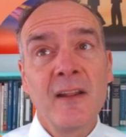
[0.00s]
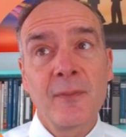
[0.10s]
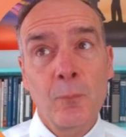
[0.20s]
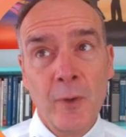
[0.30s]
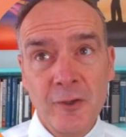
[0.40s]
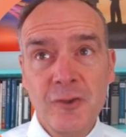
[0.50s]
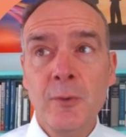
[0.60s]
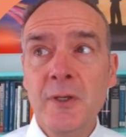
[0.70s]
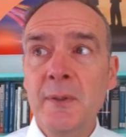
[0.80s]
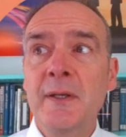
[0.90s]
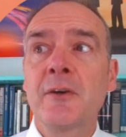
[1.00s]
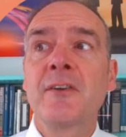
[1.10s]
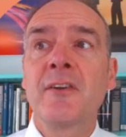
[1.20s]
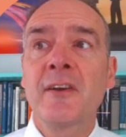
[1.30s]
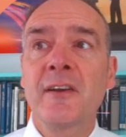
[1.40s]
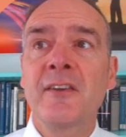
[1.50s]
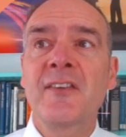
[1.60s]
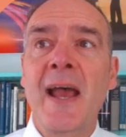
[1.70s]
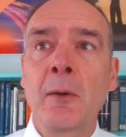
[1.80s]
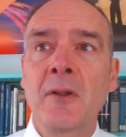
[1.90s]
what I showed you here does
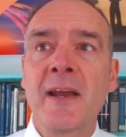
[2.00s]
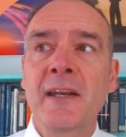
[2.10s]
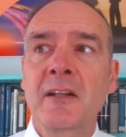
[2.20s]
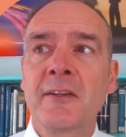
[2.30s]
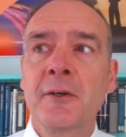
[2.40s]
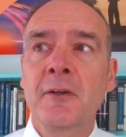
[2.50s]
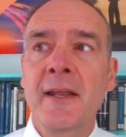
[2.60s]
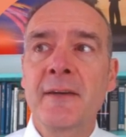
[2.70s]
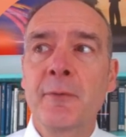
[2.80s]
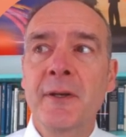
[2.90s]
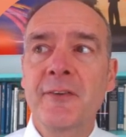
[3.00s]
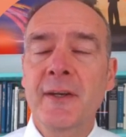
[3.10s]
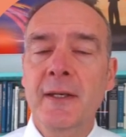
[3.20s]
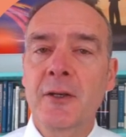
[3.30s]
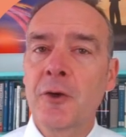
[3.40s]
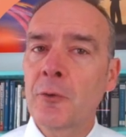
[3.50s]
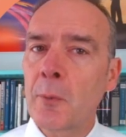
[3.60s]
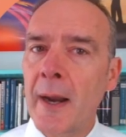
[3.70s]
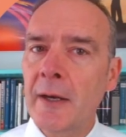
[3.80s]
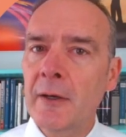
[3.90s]
outline a clear line of reasoning. You're the
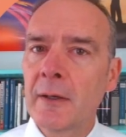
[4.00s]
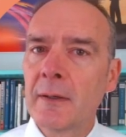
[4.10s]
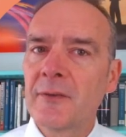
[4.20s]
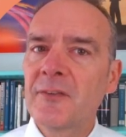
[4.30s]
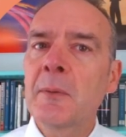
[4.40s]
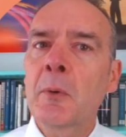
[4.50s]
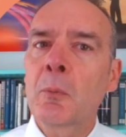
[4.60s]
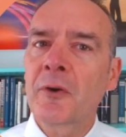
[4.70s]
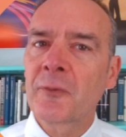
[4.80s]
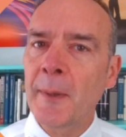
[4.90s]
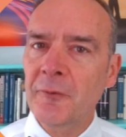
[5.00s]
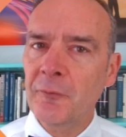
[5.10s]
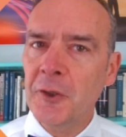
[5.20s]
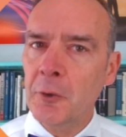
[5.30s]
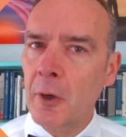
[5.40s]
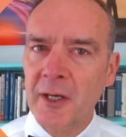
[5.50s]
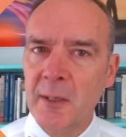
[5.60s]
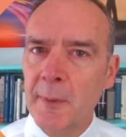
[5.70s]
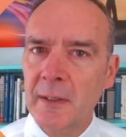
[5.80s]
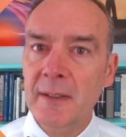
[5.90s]
writer. See what works best for your
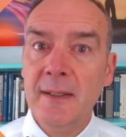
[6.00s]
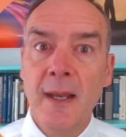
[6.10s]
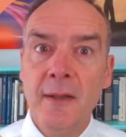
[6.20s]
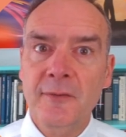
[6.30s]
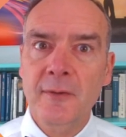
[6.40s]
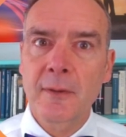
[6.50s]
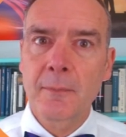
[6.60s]
argument. Yes.